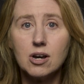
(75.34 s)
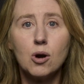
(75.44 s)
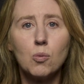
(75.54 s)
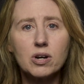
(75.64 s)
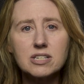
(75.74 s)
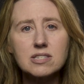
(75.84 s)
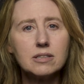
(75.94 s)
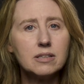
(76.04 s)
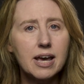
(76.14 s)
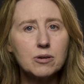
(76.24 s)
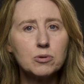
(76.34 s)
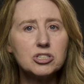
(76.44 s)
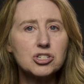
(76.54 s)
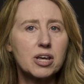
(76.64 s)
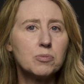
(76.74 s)
What is the
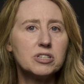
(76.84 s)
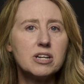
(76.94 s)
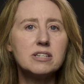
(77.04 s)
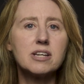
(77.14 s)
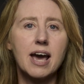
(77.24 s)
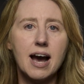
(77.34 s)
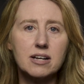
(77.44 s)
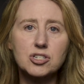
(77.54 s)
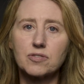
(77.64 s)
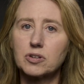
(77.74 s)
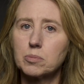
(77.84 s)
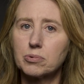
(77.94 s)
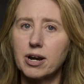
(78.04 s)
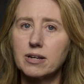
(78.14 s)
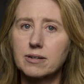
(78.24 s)
language they would need to ask for a
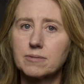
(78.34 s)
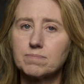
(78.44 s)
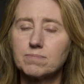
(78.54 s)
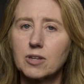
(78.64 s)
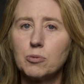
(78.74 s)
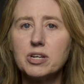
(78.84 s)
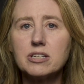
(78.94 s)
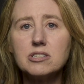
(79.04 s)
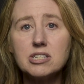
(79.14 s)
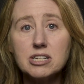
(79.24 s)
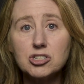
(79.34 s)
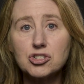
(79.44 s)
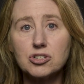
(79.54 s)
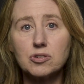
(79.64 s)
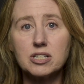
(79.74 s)
break? We can teach
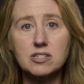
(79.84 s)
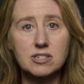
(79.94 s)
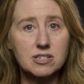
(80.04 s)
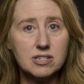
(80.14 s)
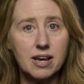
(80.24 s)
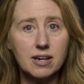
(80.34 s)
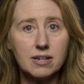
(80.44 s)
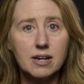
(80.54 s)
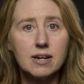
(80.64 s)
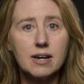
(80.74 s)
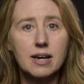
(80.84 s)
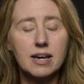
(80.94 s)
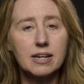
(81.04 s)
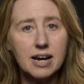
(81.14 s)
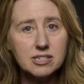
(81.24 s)
students to say,
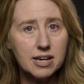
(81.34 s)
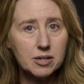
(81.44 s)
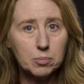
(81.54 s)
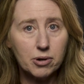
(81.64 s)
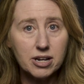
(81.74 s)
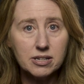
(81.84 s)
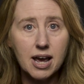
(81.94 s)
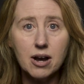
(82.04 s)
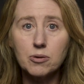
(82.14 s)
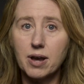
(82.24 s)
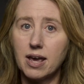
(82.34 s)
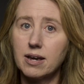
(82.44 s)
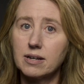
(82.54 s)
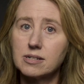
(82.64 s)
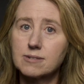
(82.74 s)
"Can I take a break now?"
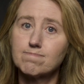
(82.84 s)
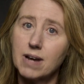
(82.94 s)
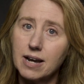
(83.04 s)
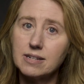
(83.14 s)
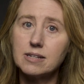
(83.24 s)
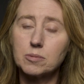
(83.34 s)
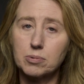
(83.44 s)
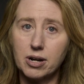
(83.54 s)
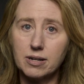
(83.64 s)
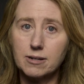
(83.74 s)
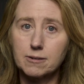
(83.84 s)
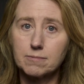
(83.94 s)
and "I need a break."